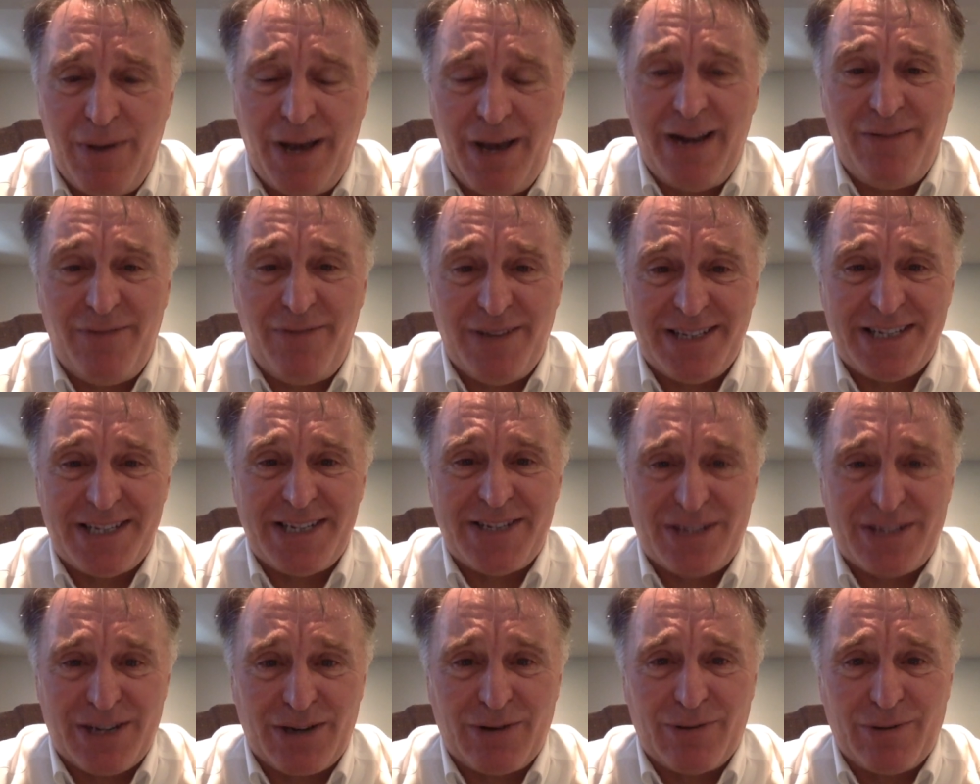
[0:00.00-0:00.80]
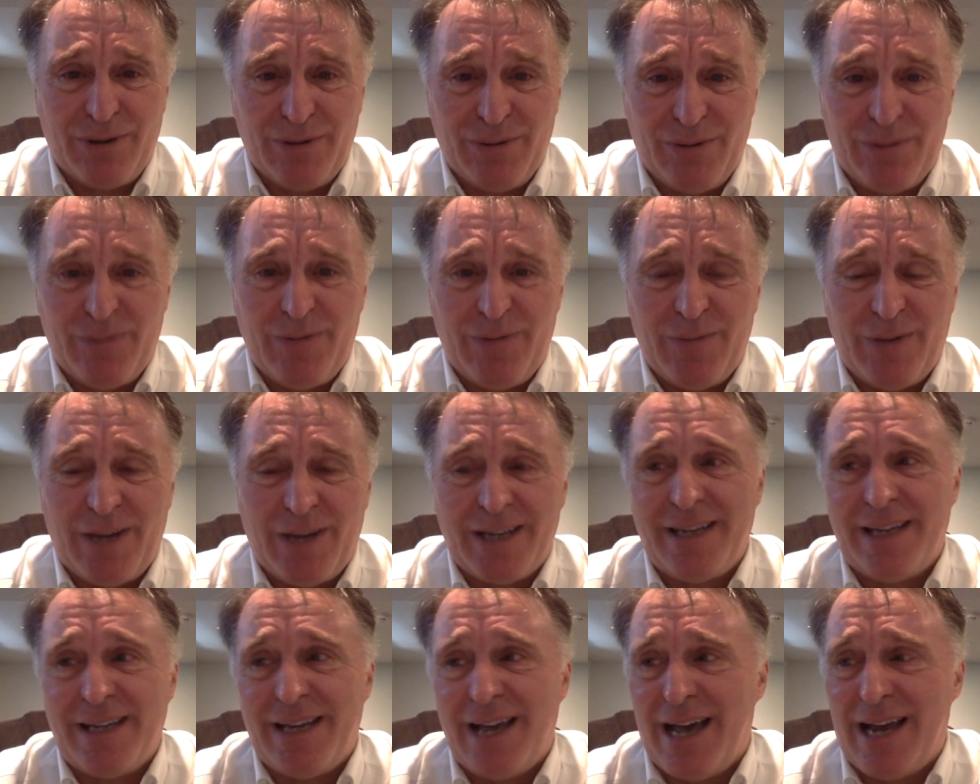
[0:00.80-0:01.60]
if you disagree with me. My
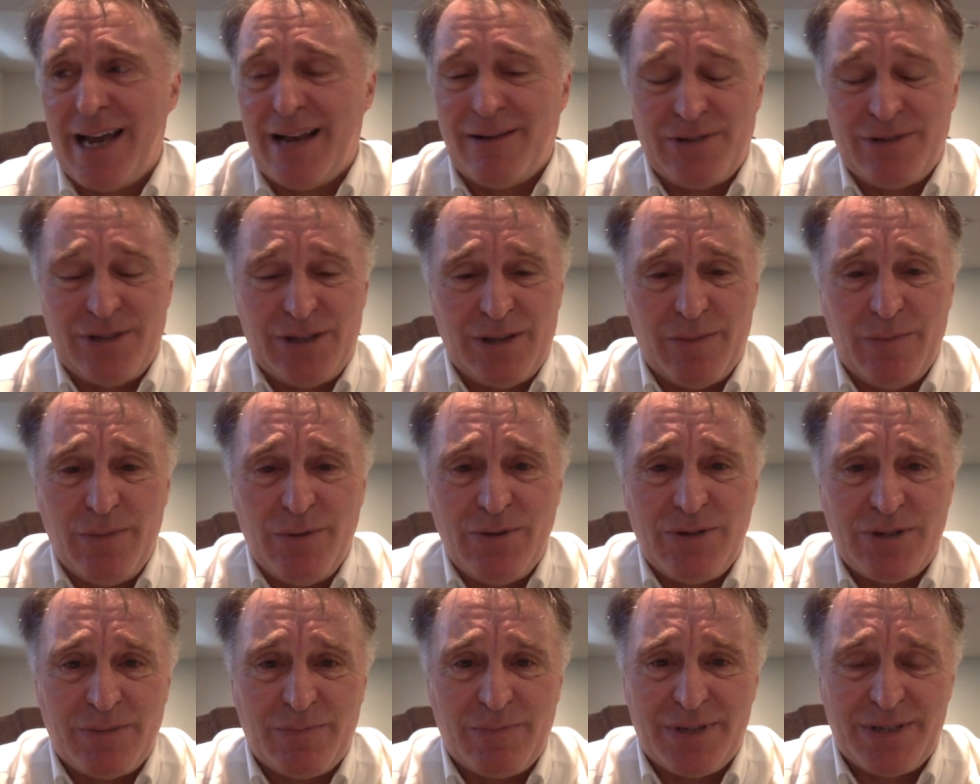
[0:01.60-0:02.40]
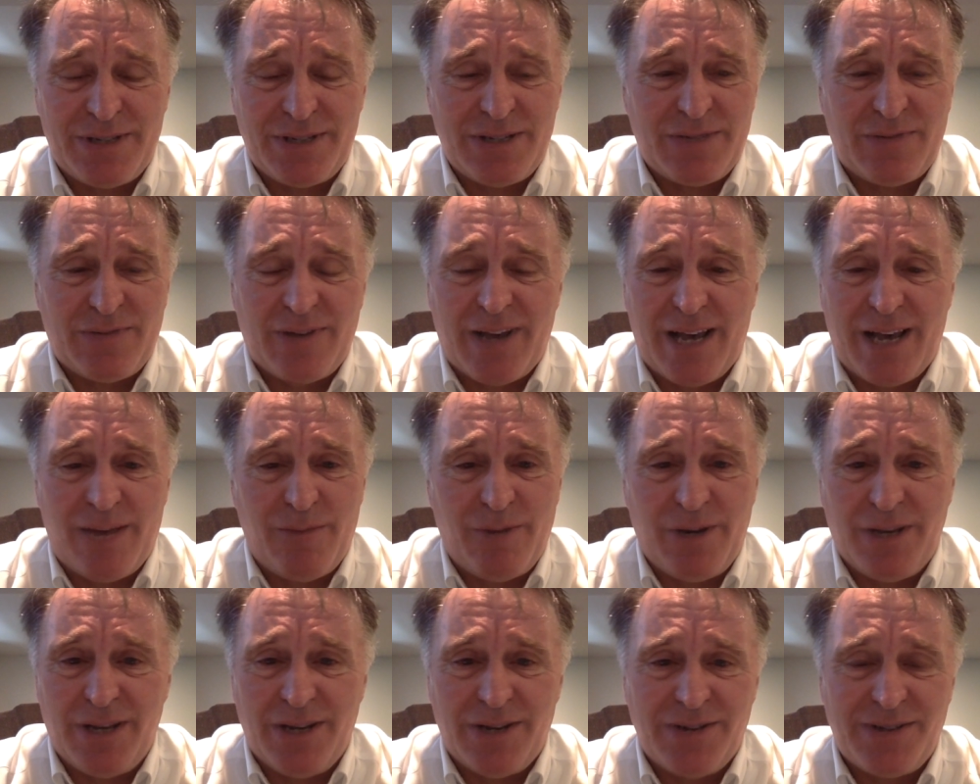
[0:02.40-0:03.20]
God, I was in the music business for how
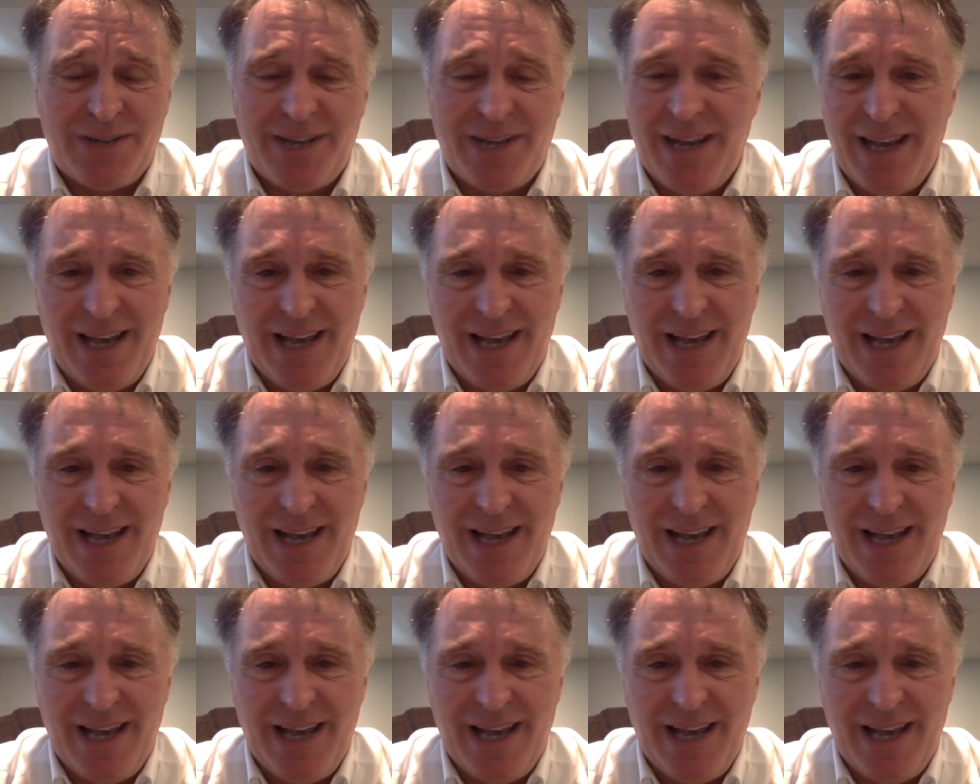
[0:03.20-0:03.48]
many years?